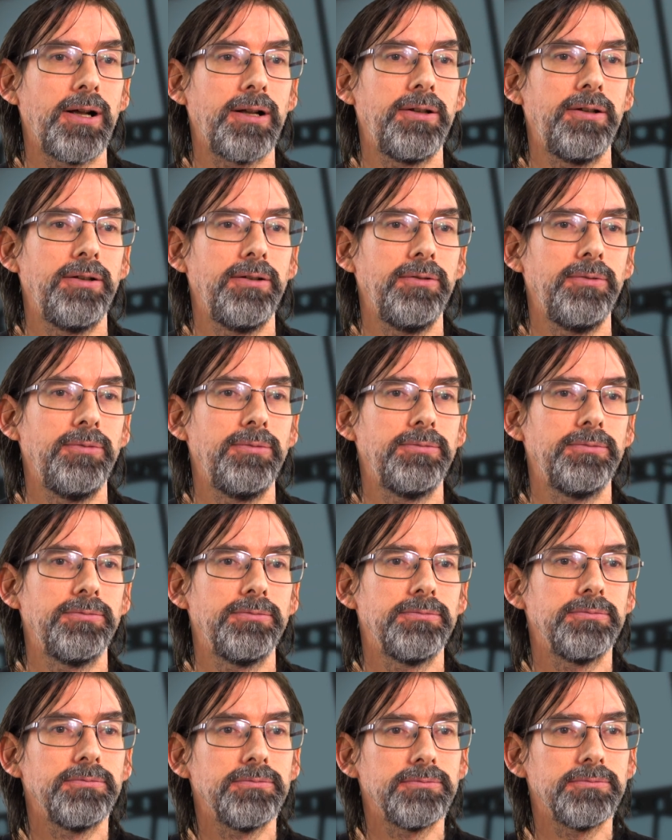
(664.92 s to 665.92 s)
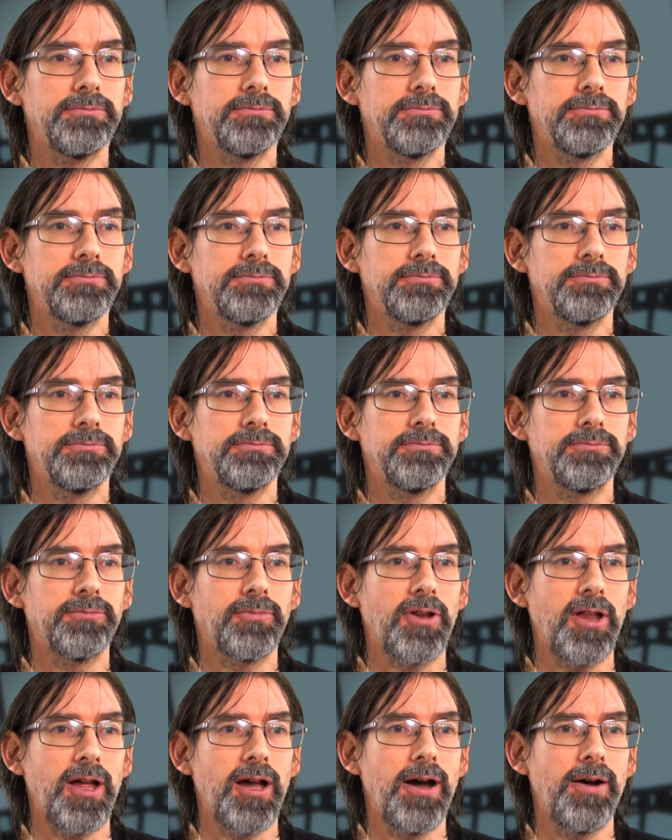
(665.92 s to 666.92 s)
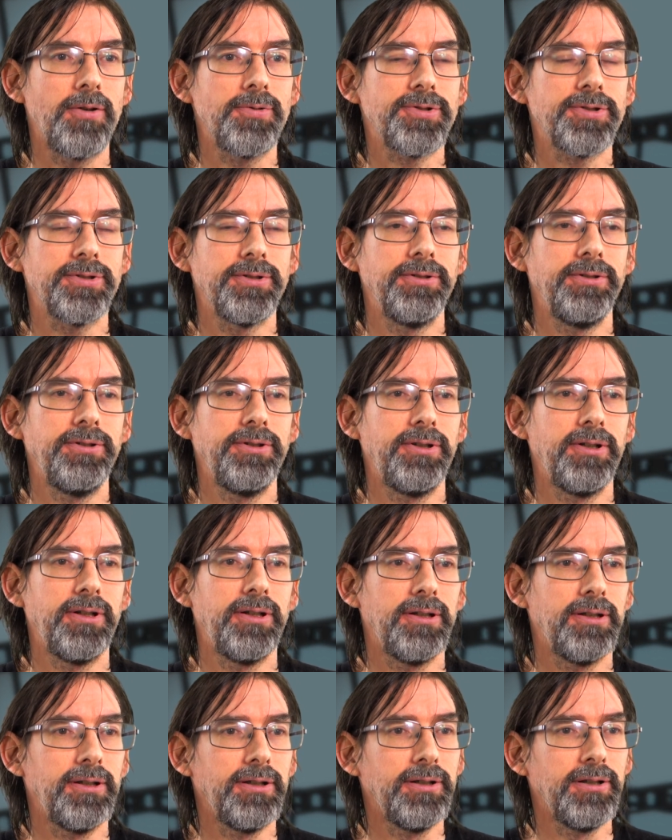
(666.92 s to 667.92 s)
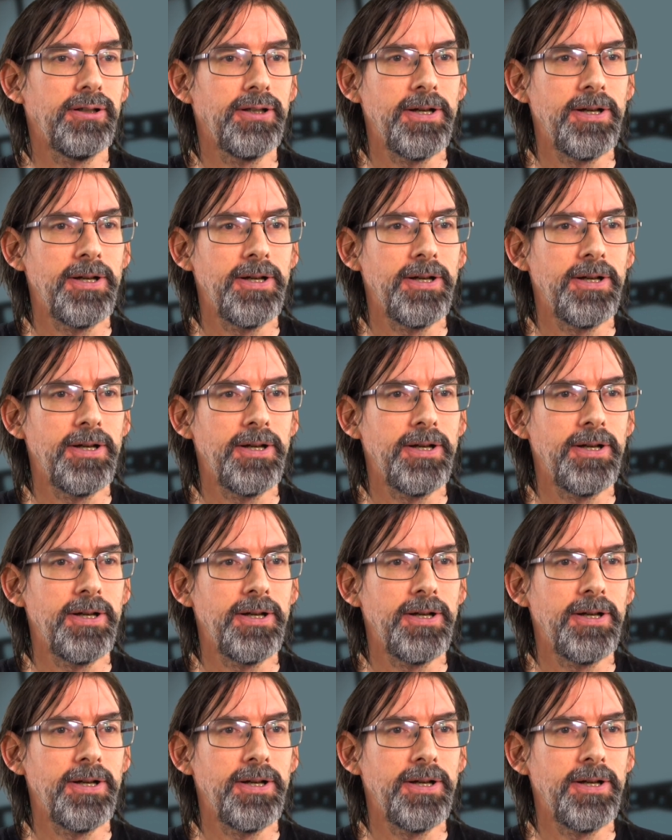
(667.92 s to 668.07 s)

to the house, and I